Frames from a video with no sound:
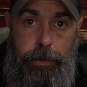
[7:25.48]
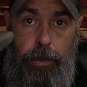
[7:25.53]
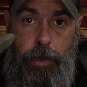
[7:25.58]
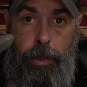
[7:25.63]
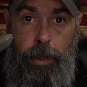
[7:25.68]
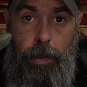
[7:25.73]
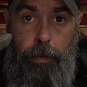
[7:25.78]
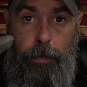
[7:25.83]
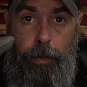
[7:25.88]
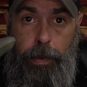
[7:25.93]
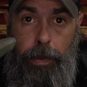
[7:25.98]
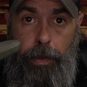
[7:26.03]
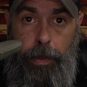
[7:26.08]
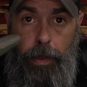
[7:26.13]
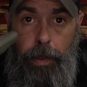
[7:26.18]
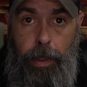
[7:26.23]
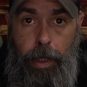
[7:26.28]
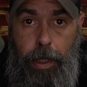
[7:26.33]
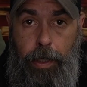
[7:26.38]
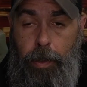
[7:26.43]
to deal with.
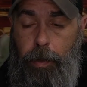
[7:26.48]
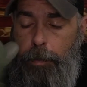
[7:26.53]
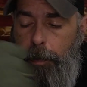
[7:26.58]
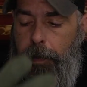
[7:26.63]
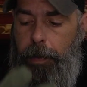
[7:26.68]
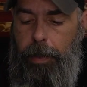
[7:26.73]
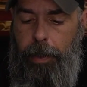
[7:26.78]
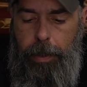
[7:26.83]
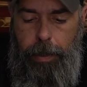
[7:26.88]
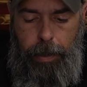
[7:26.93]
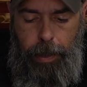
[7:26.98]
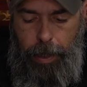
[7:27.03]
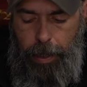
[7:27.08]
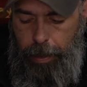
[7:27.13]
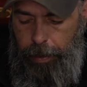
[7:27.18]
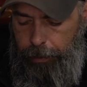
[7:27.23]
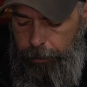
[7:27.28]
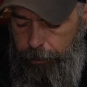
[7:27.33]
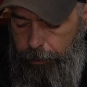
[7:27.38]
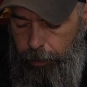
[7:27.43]
I know plenty of
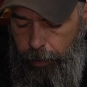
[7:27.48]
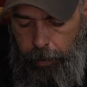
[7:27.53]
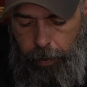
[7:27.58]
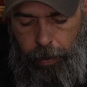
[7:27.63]
guys,